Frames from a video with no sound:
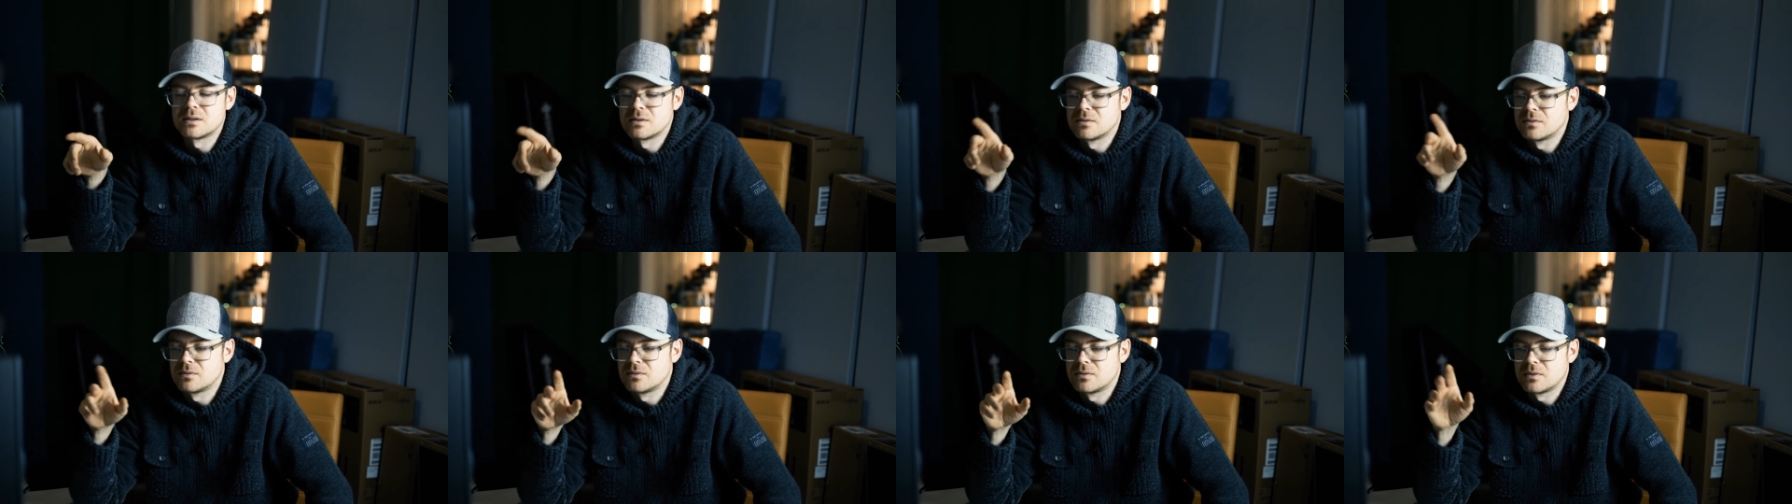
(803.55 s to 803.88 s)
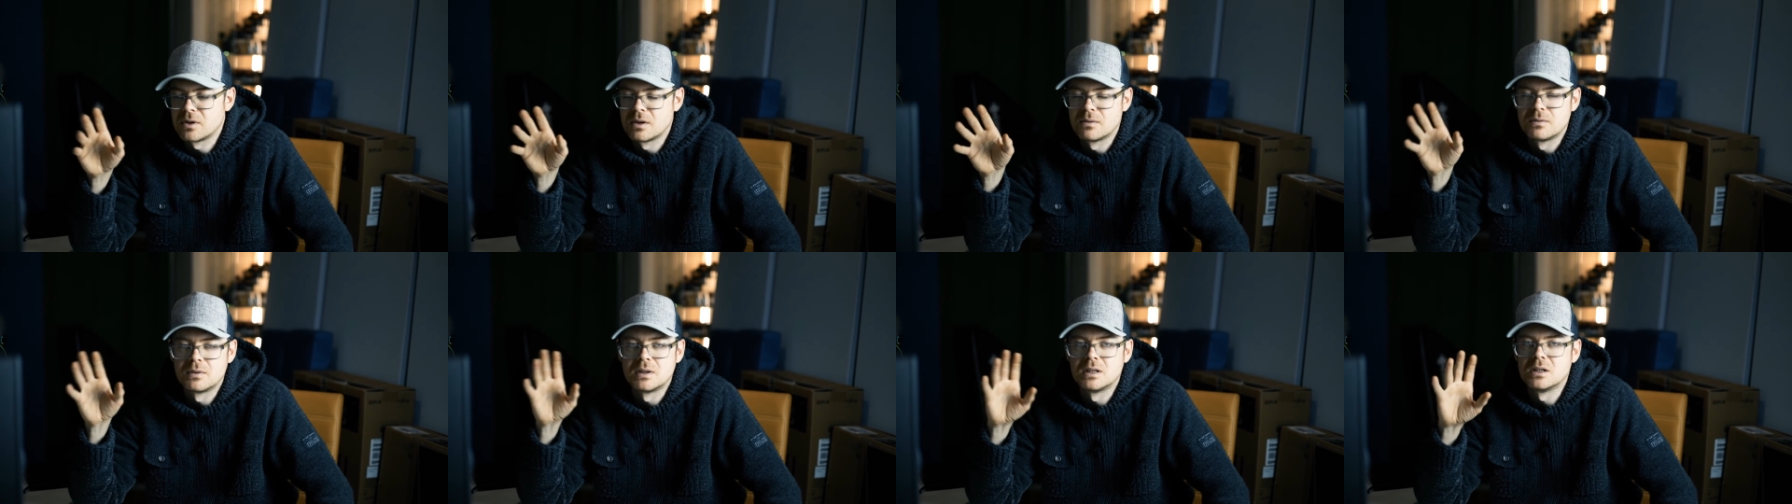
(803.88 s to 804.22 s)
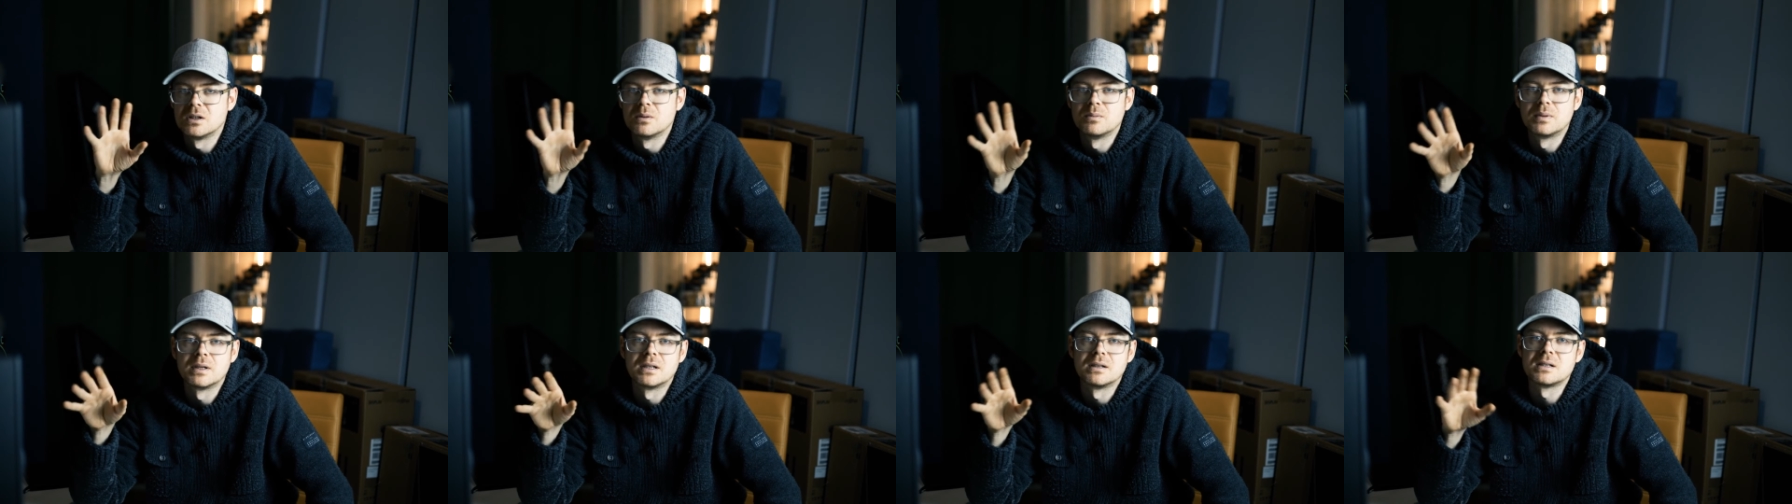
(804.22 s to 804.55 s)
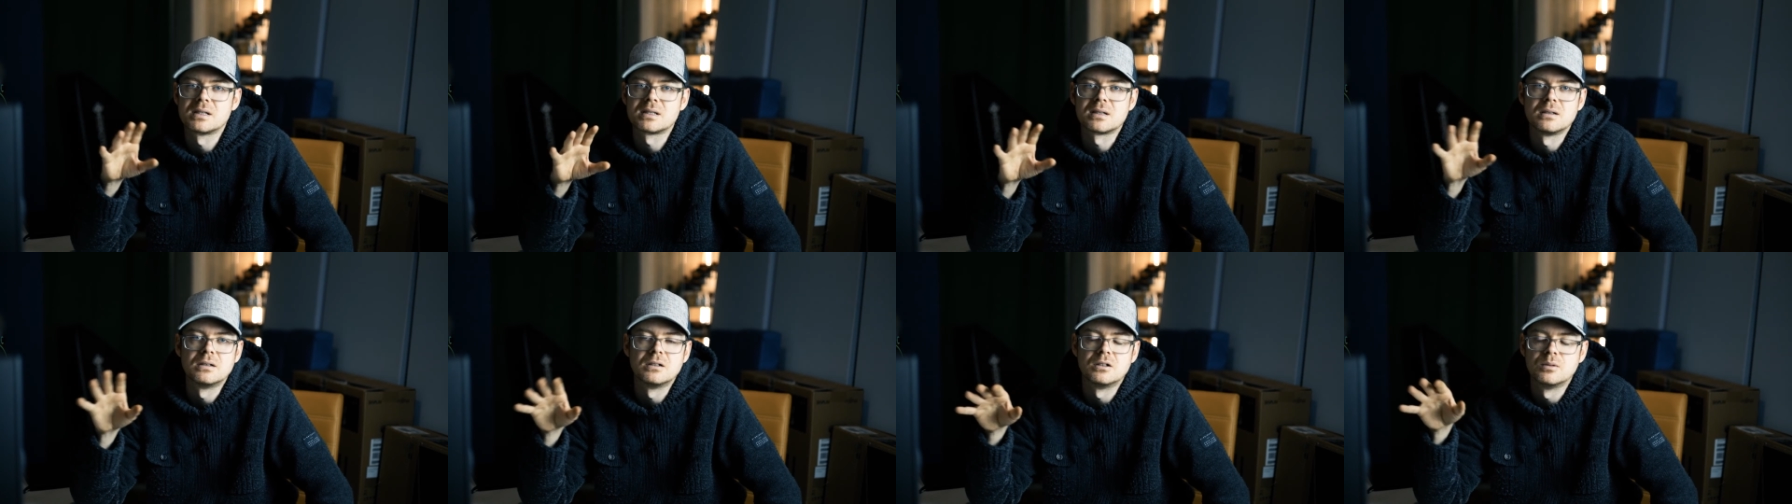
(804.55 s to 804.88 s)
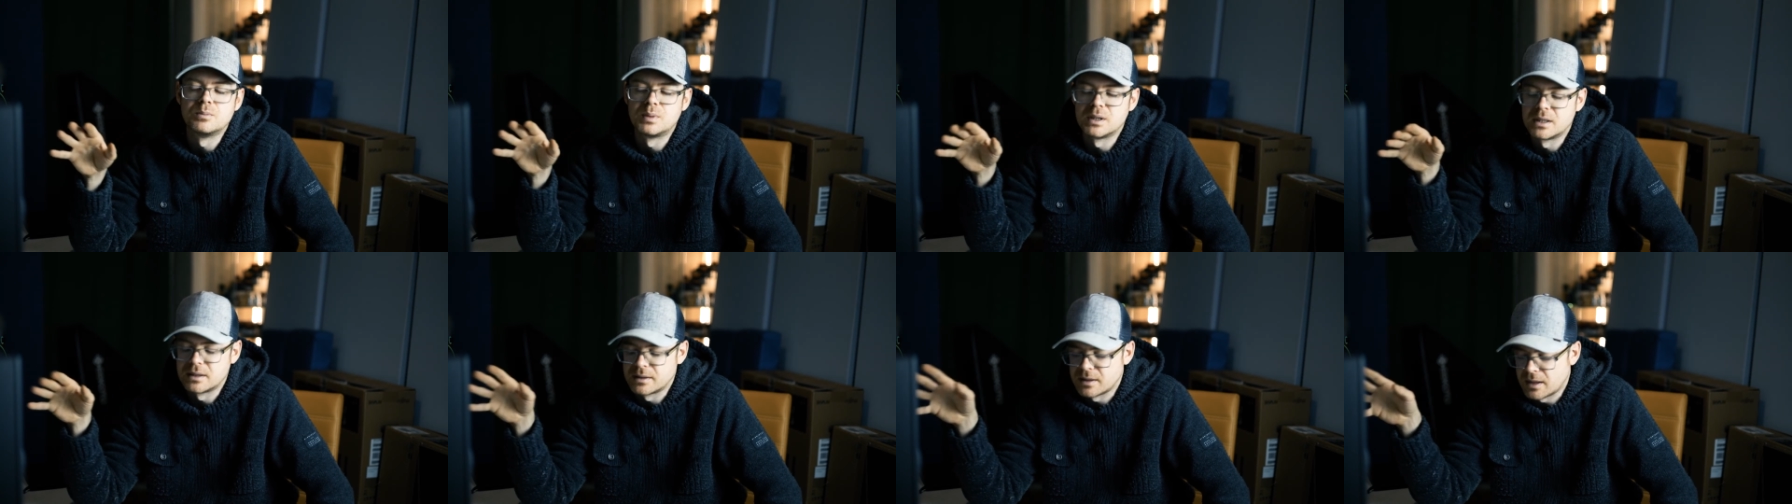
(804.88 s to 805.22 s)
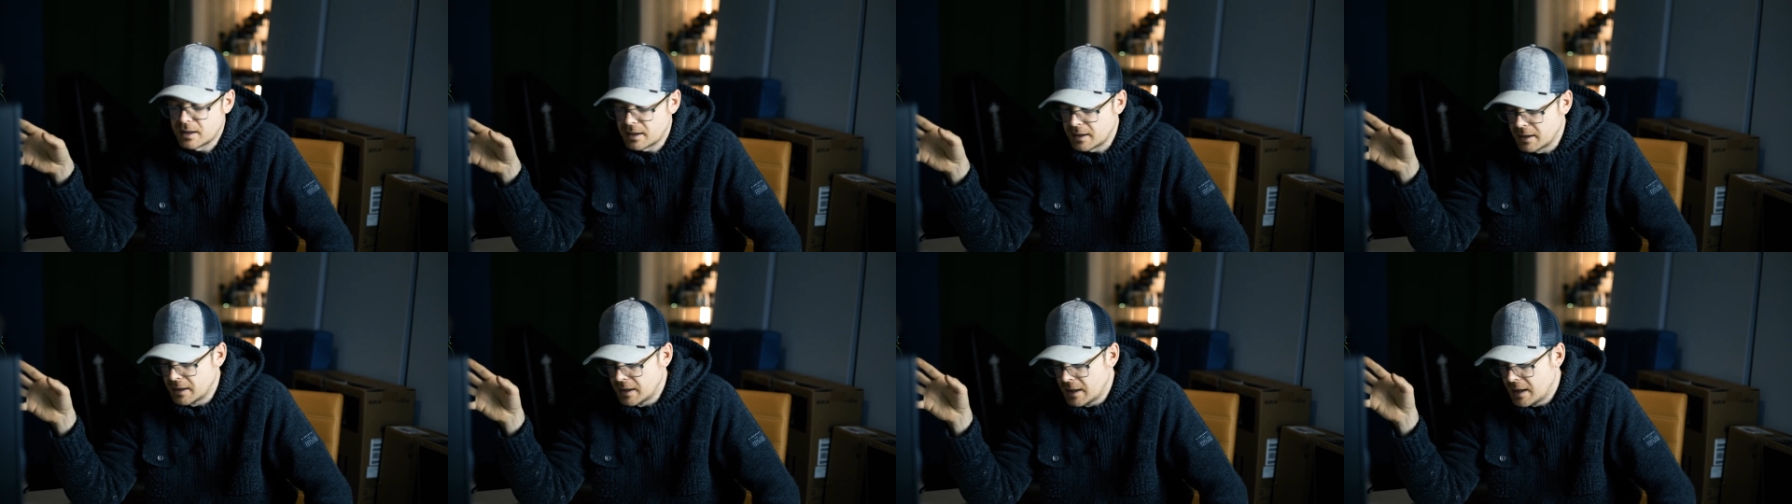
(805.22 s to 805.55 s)
of a little bit of this, a little bit of
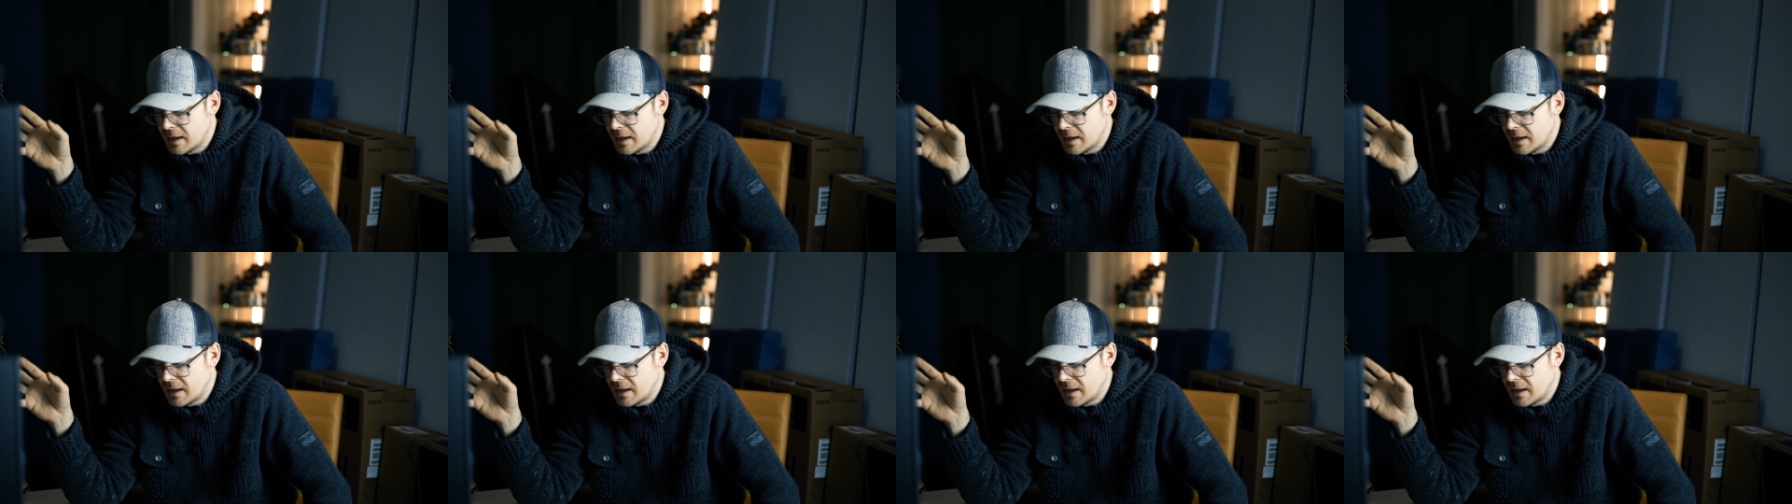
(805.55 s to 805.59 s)
that.